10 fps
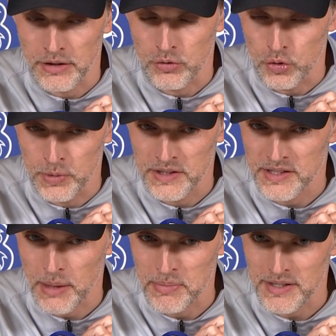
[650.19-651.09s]
that Ruben
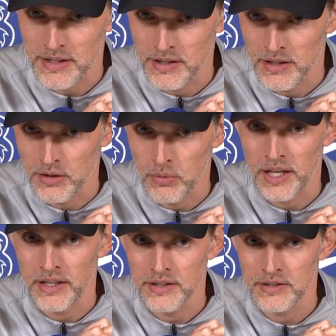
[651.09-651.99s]
steps in in the
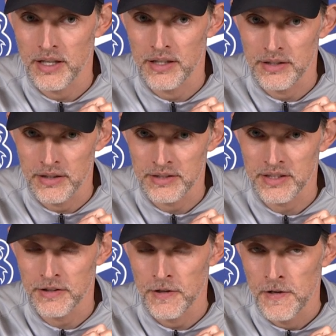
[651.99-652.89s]
way he he does
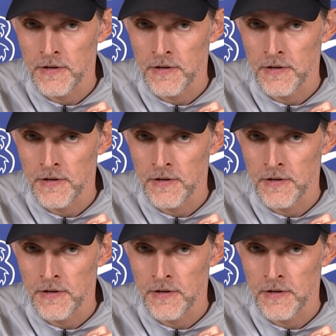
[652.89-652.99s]
it.